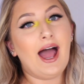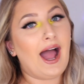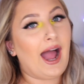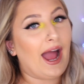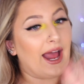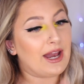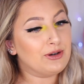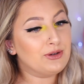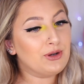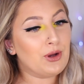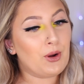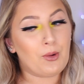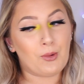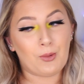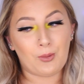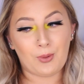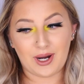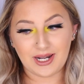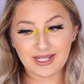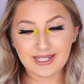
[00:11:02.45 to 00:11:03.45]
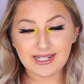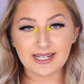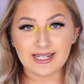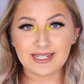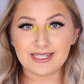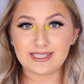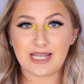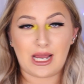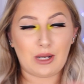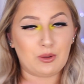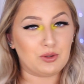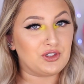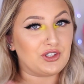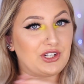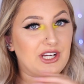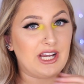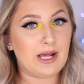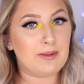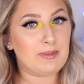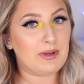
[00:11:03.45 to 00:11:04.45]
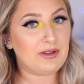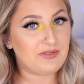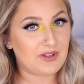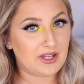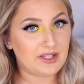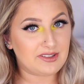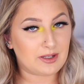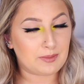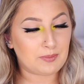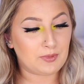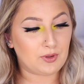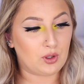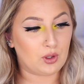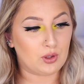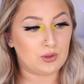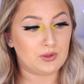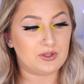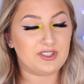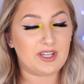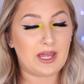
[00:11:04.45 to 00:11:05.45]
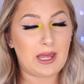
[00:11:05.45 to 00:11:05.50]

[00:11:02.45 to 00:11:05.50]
I don't know what it is. I was looking at my face up close,